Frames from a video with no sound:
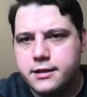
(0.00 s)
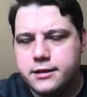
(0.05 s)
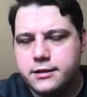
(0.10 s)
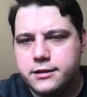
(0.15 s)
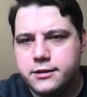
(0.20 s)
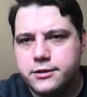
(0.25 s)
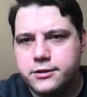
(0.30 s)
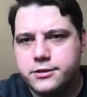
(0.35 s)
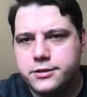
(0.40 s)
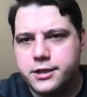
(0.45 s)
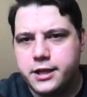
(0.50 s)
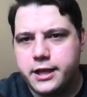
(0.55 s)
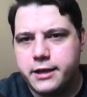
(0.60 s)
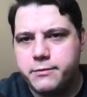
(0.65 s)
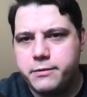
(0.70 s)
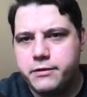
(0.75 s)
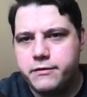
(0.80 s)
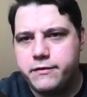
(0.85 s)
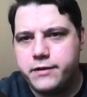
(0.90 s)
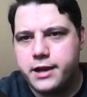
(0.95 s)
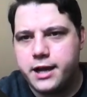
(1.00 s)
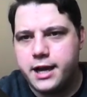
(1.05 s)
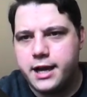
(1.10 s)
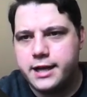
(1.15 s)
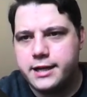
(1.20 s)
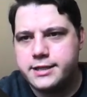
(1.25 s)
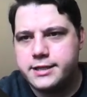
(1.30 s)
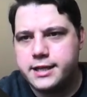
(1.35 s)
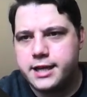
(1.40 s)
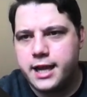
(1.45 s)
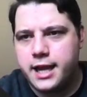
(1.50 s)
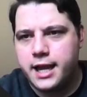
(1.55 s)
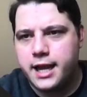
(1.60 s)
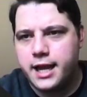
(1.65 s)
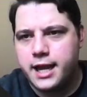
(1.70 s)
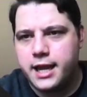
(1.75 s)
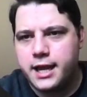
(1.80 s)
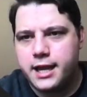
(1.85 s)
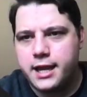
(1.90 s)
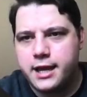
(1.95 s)
Looks like we've got
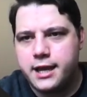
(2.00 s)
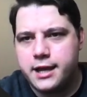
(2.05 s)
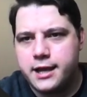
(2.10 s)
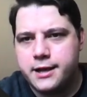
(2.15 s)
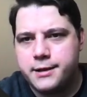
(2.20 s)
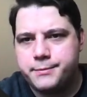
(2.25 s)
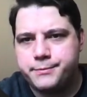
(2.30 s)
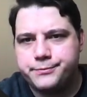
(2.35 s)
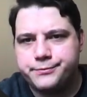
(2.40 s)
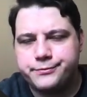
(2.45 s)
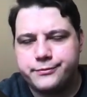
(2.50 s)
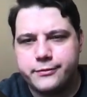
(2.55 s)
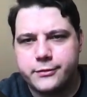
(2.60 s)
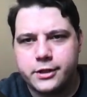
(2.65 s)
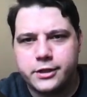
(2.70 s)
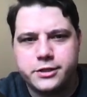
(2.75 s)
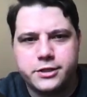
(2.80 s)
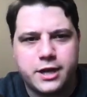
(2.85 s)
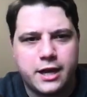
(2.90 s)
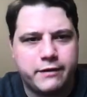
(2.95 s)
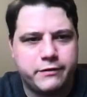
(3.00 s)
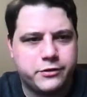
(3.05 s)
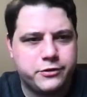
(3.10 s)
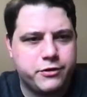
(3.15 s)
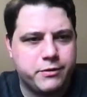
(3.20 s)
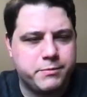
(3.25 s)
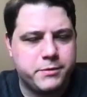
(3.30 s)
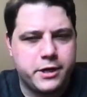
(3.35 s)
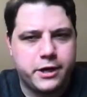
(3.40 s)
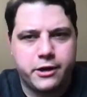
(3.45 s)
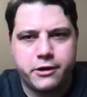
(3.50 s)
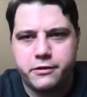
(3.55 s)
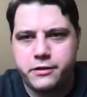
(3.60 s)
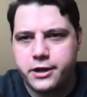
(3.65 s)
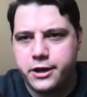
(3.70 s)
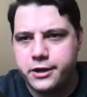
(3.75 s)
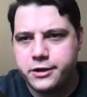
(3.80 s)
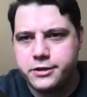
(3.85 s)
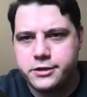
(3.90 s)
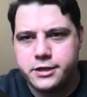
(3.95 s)
a JavaScript error
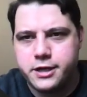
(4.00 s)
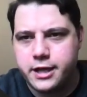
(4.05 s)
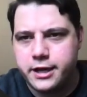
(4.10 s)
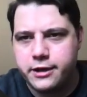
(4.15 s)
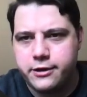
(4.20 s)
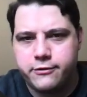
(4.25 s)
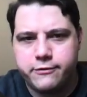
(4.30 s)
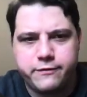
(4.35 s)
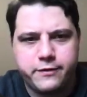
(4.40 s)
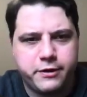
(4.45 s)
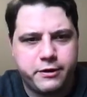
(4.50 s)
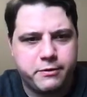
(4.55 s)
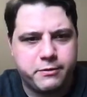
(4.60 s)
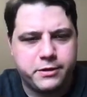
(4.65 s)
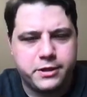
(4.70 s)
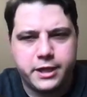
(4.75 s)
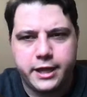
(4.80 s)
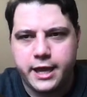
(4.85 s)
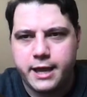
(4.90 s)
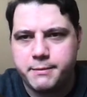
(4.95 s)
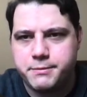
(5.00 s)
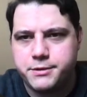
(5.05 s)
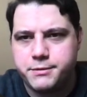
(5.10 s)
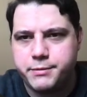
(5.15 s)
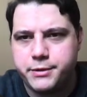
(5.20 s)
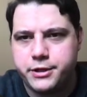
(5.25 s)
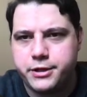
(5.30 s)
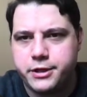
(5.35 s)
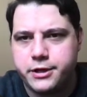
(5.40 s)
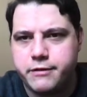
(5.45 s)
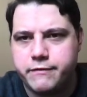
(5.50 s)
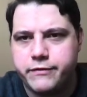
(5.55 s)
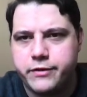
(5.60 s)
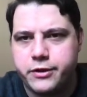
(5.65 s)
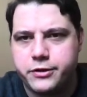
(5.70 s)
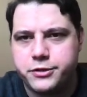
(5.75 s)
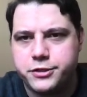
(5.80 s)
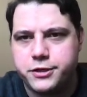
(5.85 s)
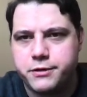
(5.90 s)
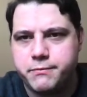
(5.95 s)
there. It's not interfering with the app's ability to
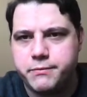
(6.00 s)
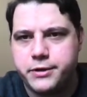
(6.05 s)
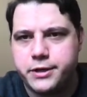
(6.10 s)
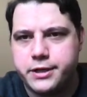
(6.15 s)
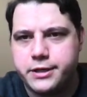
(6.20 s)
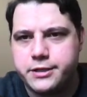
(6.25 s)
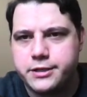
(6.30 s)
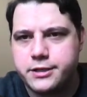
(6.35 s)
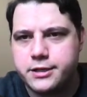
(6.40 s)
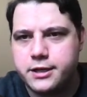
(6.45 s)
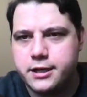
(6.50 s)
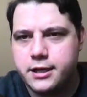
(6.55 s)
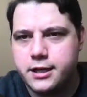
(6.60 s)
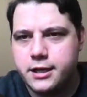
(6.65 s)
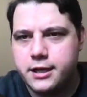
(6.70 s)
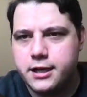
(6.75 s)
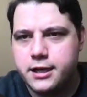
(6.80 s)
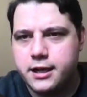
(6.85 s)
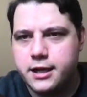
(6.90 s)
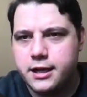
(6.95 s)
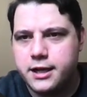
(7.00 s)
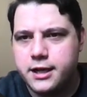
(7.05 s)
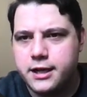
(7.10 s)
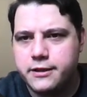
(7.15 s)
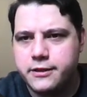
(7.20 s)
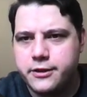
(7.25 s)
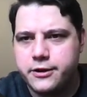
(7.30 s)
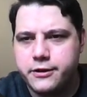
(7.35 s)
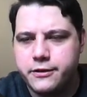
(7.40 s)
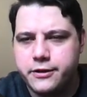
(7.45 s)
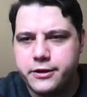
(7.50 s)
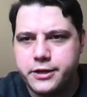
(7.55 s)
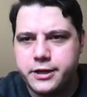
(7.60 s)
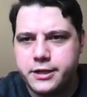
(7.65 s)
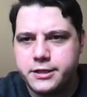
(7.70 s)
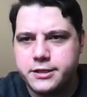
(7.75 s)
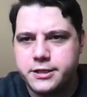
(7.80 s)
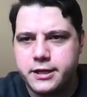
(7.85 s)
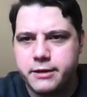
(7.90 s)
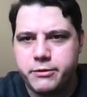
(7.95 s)
function, but there
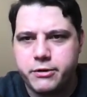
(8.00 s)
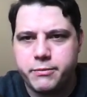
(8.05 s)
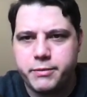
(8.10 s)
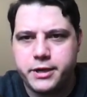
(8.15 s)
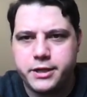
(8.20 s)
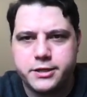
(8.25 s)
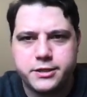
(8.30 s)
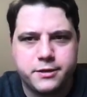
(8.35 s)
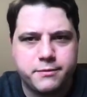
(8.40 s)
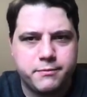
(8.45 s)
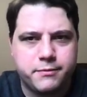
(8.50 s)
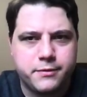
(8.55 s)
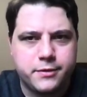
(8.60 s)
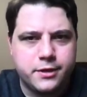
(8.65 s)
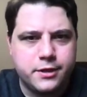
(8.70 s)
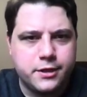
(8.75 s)
does seem to be some